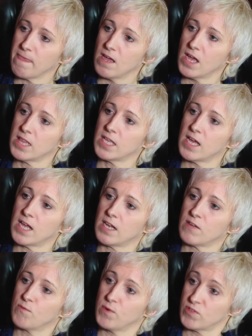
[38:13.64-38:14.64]

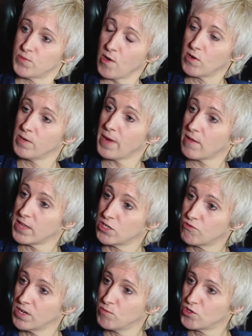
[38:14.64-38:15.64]
And we've spoken about their
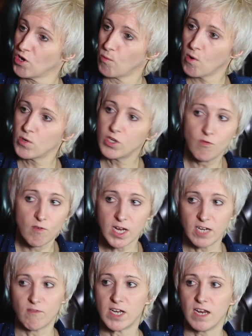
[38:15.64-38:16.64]
dream job. What would you
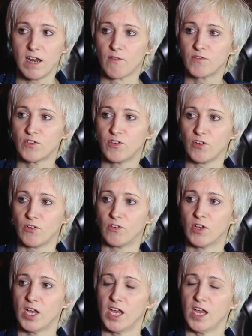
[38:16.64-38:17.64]
really, really love to
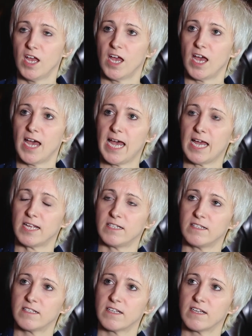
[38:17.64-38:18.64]
do?
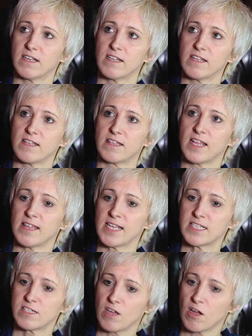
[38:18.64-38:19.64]
And then
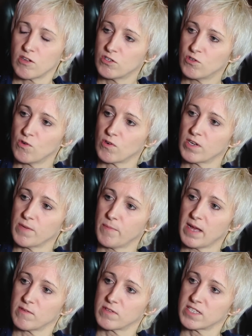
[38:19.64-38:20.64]
they start to talk
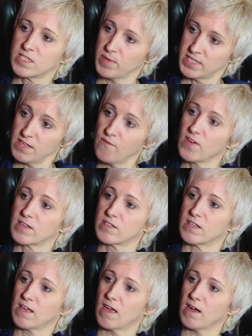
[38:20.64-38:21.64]
about the specifics
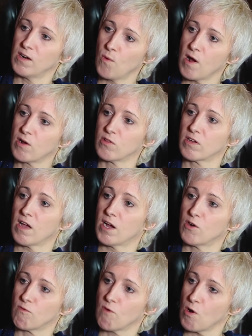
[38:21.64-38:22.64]
of the kind of work, of the
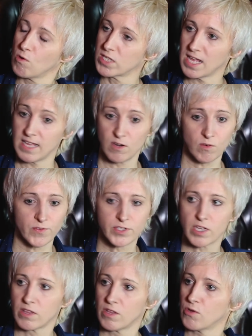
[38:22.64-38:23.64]
kind of roles, and then all of a
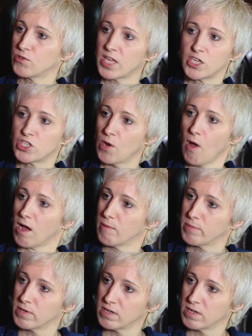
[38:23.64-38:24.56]
sudden they show up.